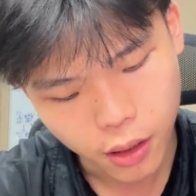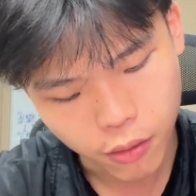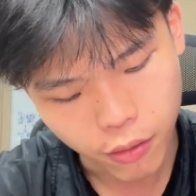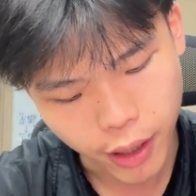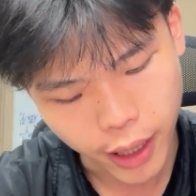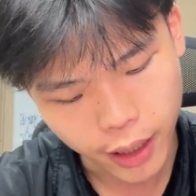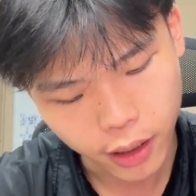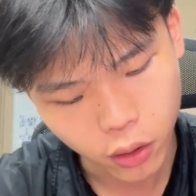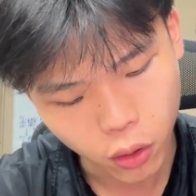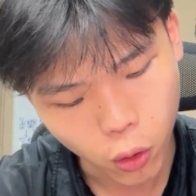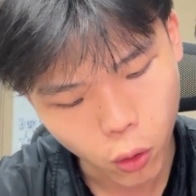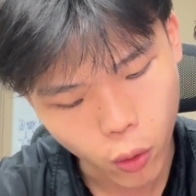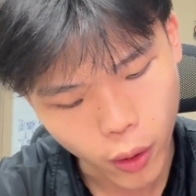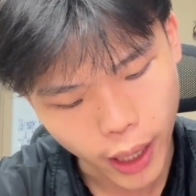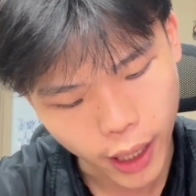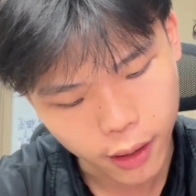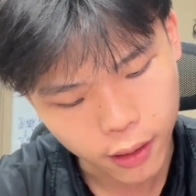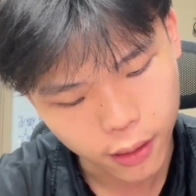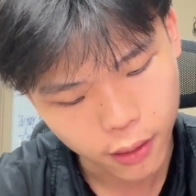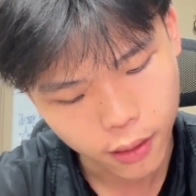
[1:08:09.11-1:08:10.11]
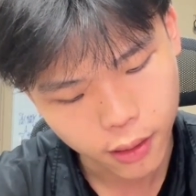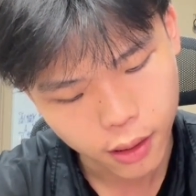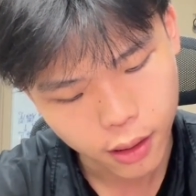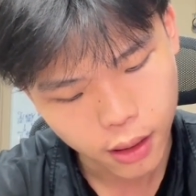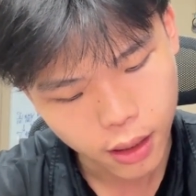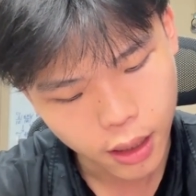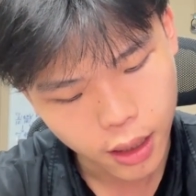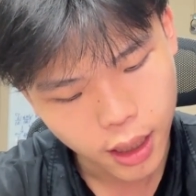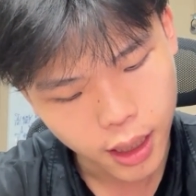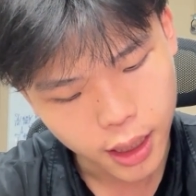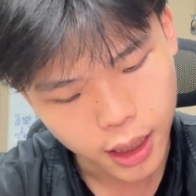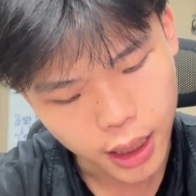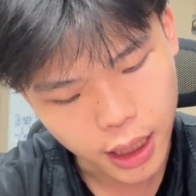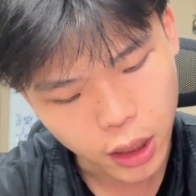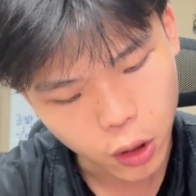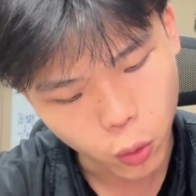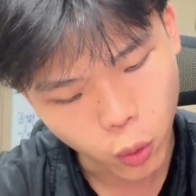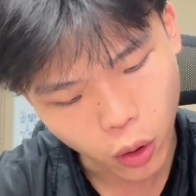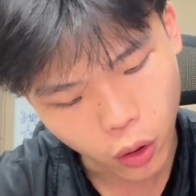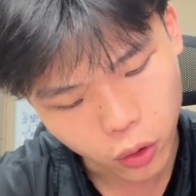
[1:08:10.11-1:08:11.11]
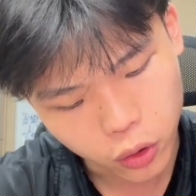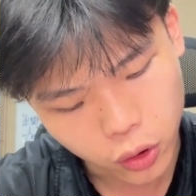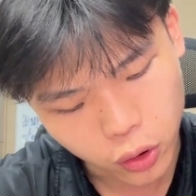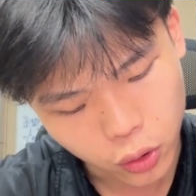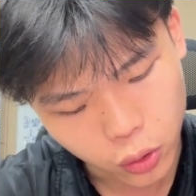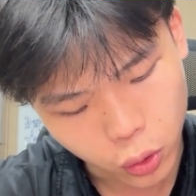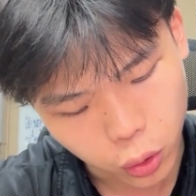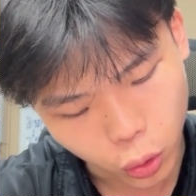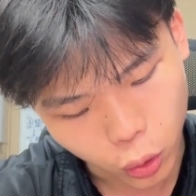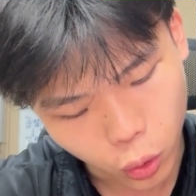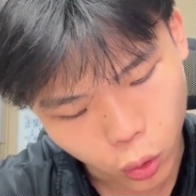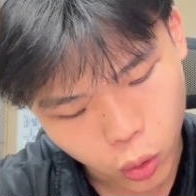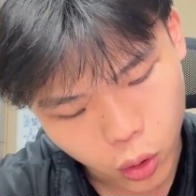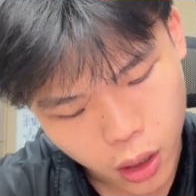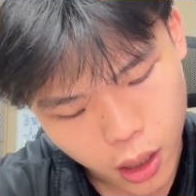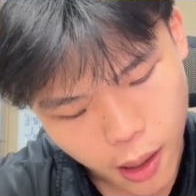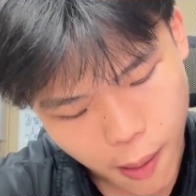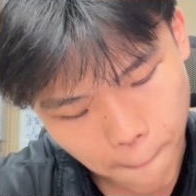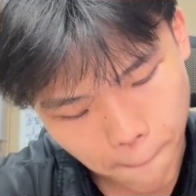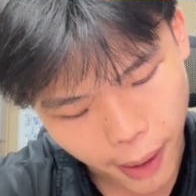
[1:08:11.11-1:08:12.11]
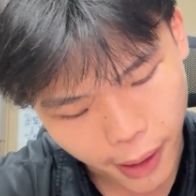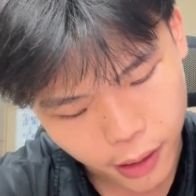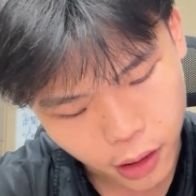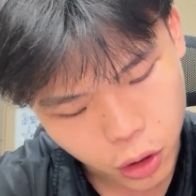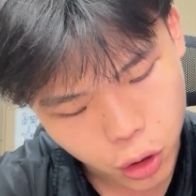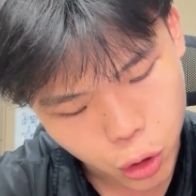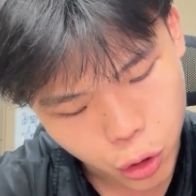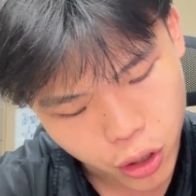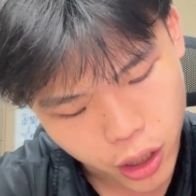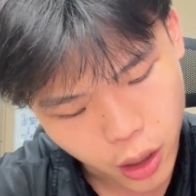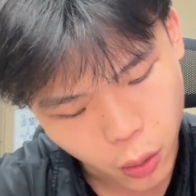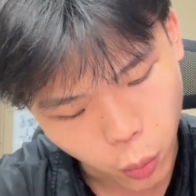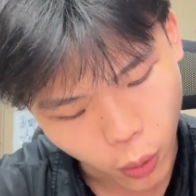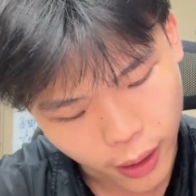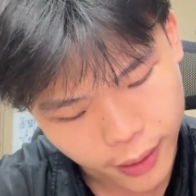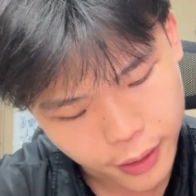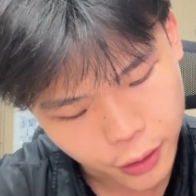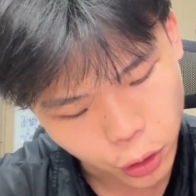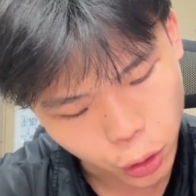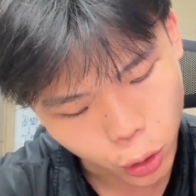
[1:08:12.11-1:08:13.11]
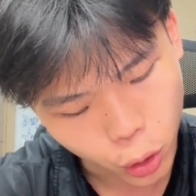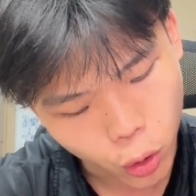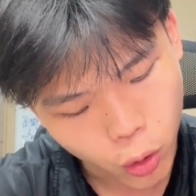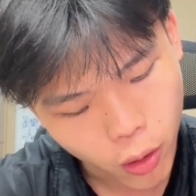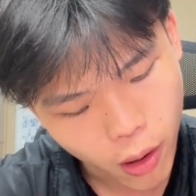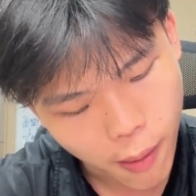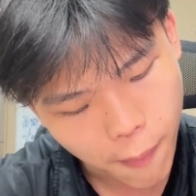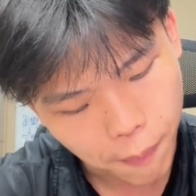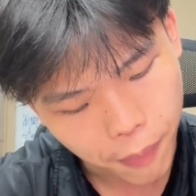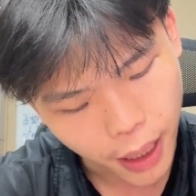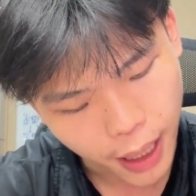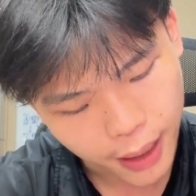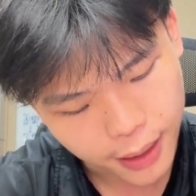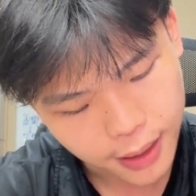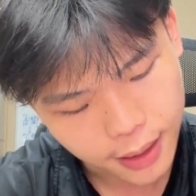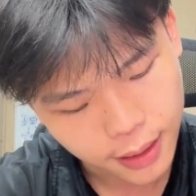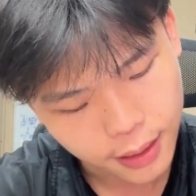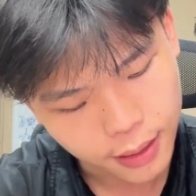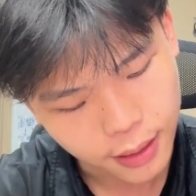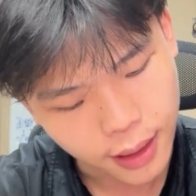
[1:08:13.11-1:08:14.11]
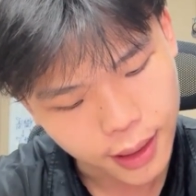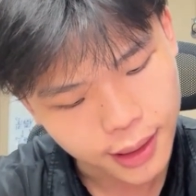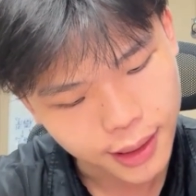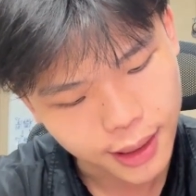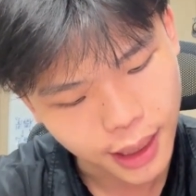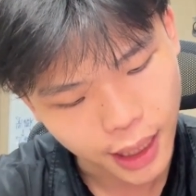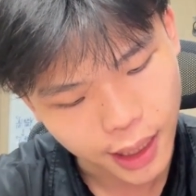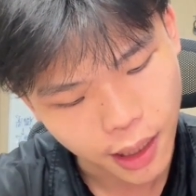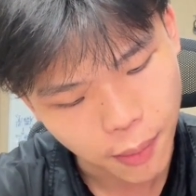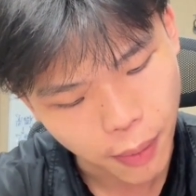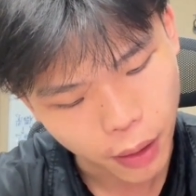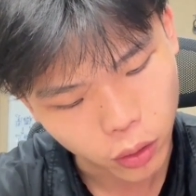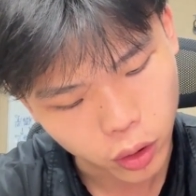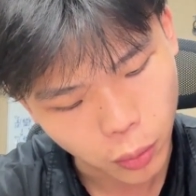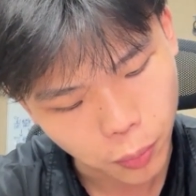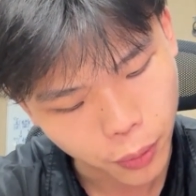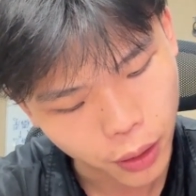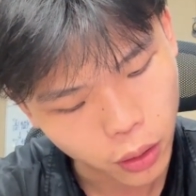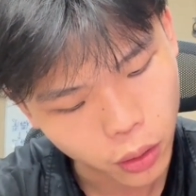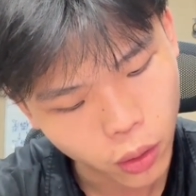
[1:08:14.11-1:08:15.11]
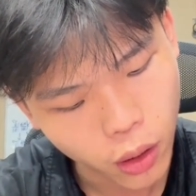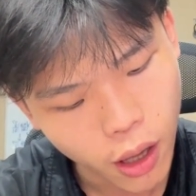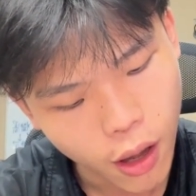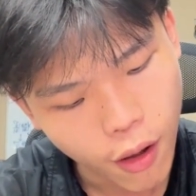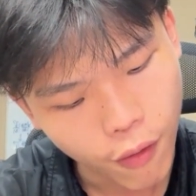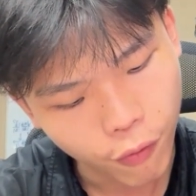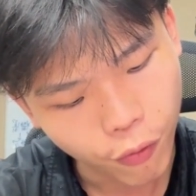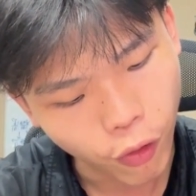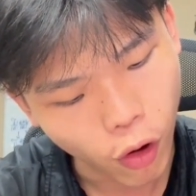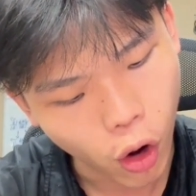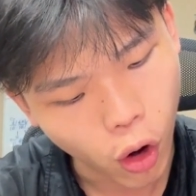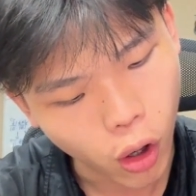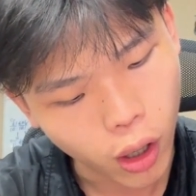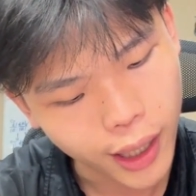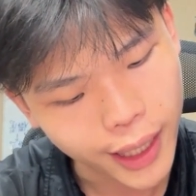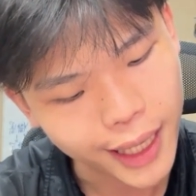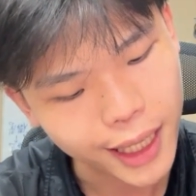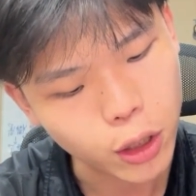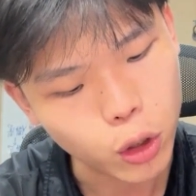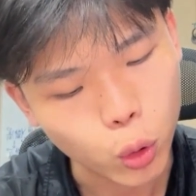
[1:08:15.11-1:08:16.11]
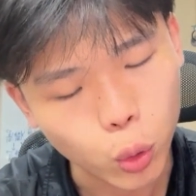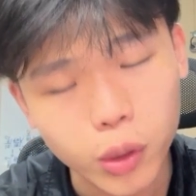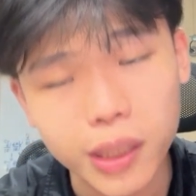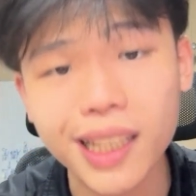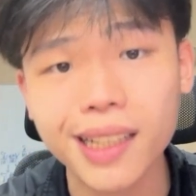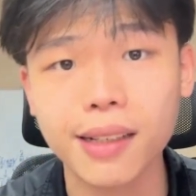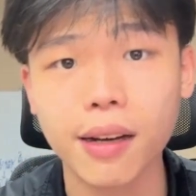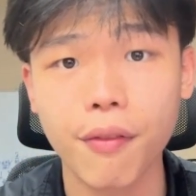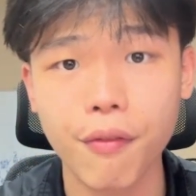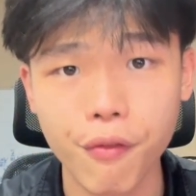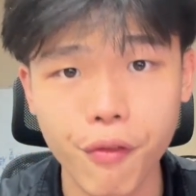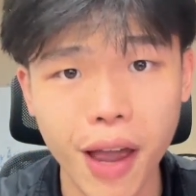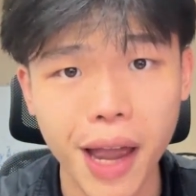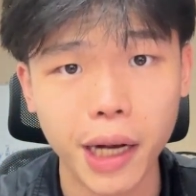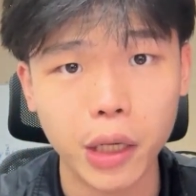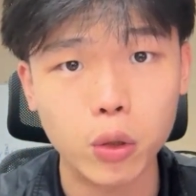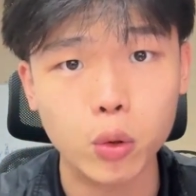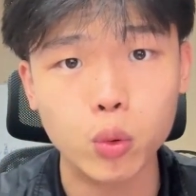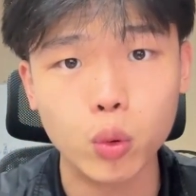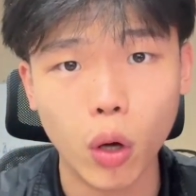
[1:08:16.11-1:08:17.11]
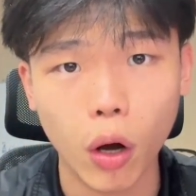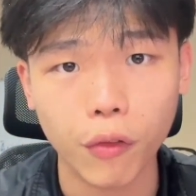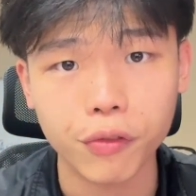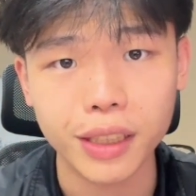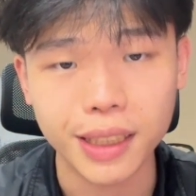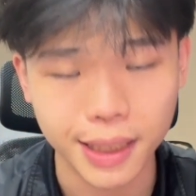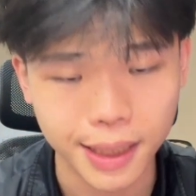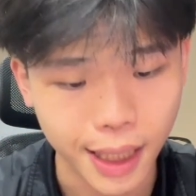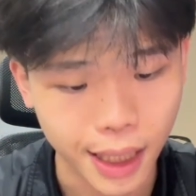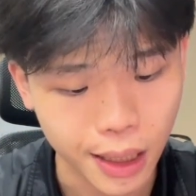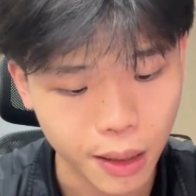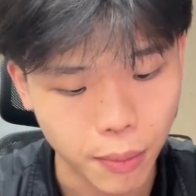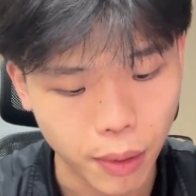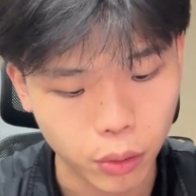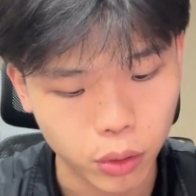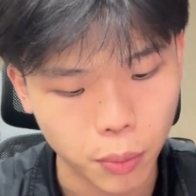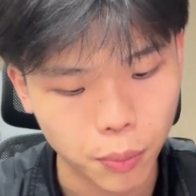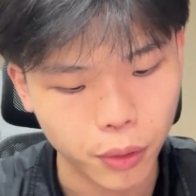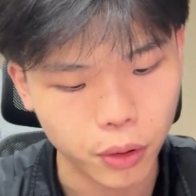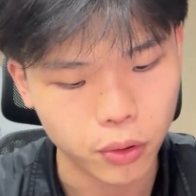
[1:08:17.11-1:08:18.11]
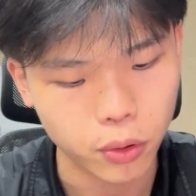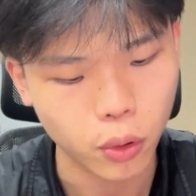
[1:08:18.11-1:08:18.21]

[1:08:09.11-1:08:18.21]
right, ON equals to -3, 1, 0 plus this scalar multiple for a unique value of the scalar multiple.